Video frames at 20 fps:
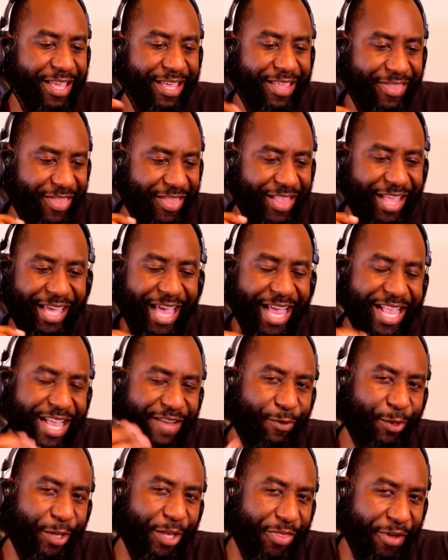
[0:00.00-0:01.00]
it, like, I
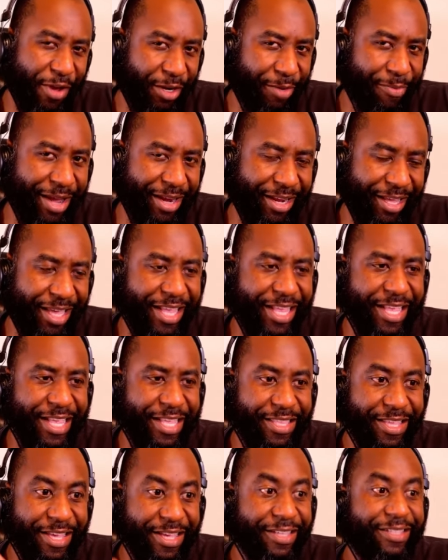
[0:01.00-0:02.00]
never really thought about it, and
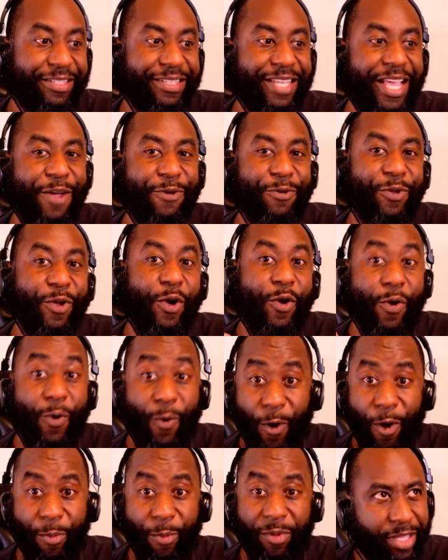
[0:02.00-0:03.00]
it does sound
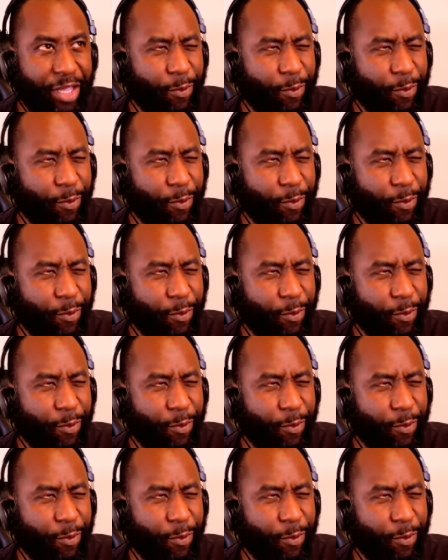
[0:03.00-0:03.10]
horrible.